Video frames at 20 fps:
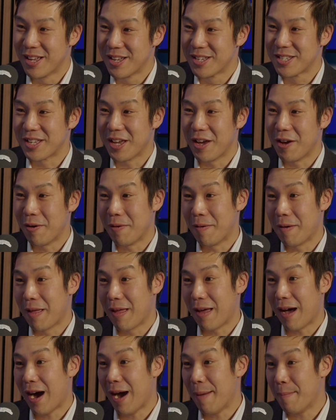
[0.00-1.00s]
So
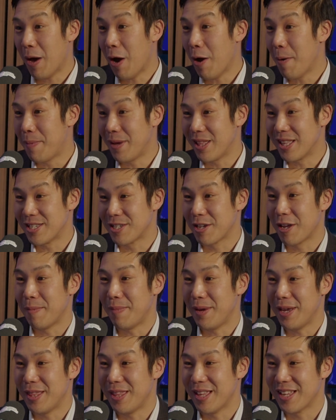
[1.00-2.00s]
I'm hoping this is going to
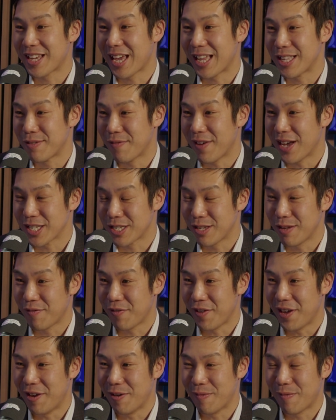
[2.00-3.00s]
be the cancer vaccines
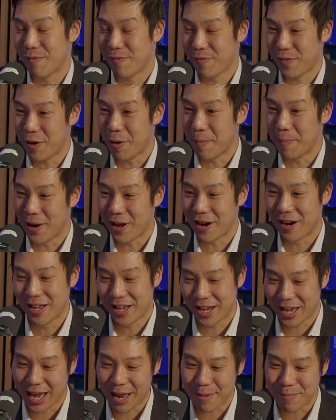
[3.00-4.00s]
field. But
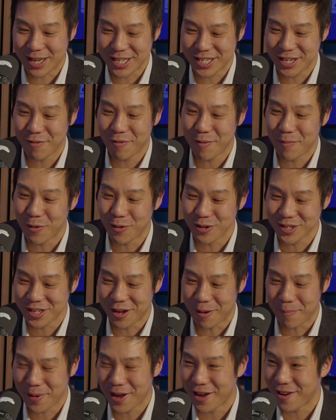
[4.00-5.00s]
again, my silver ball is
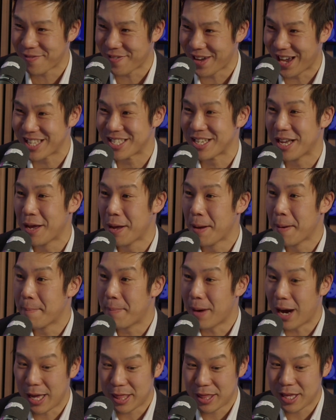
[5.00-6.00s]
not perfect.
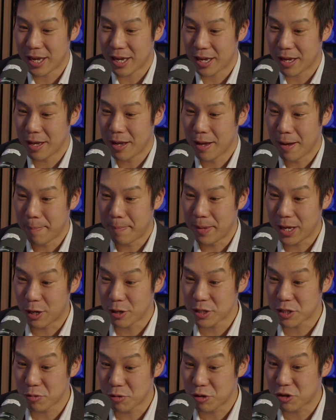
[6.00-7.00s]
But I think
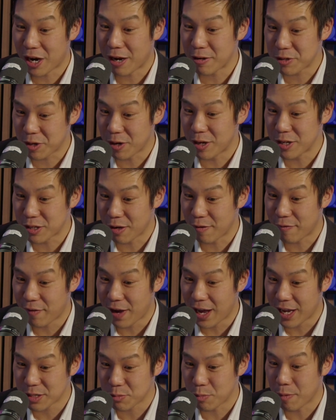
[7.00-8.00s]
because the trials are going so
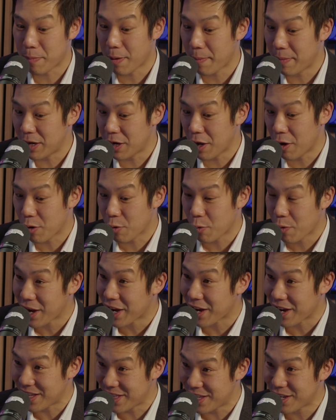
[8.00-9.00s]
fast, we'll probably know
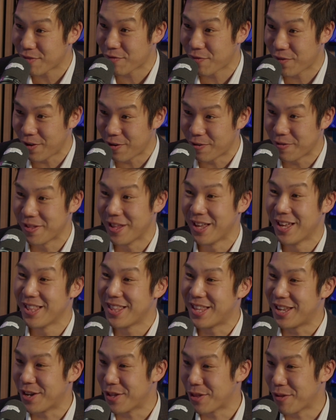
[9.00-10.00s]
quicker in this field
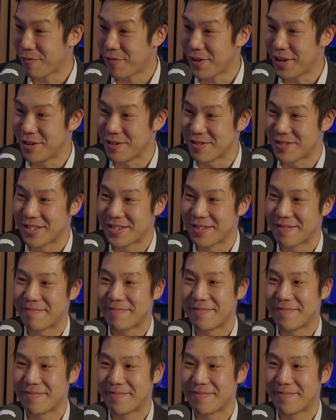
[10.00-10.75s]
than other fields.